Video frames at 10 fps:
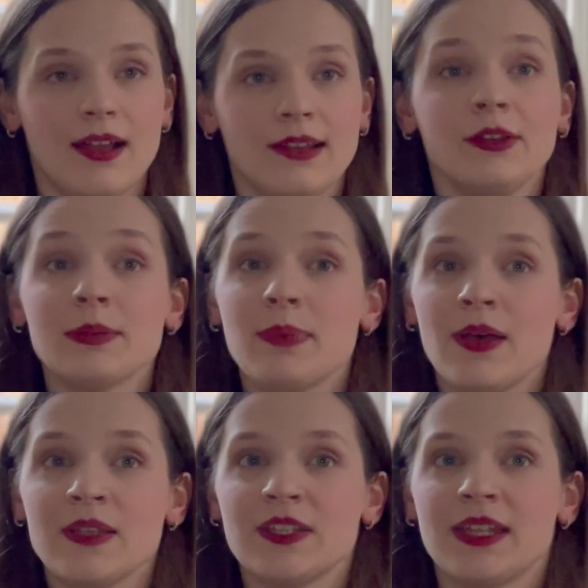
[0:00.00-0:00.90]
A learner
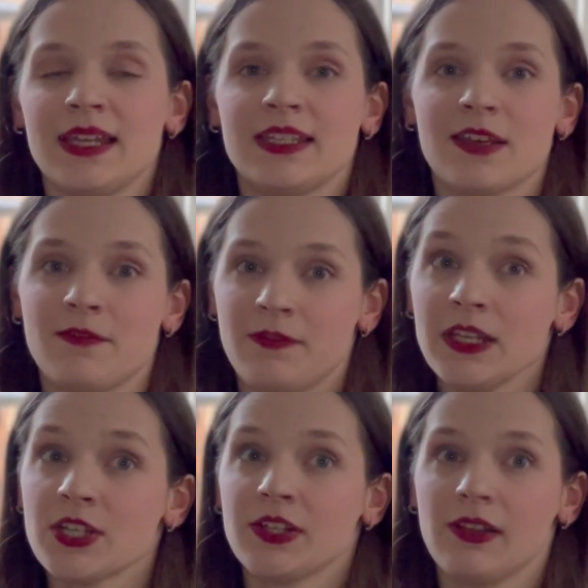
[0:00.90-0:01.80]
persona is a
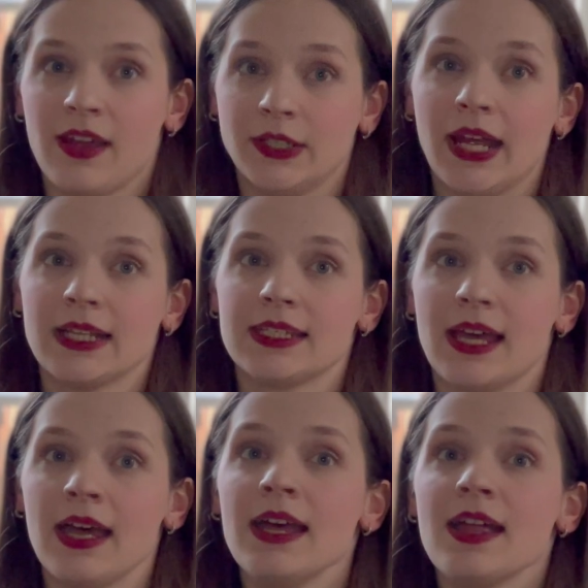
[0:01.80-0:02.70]
fictional character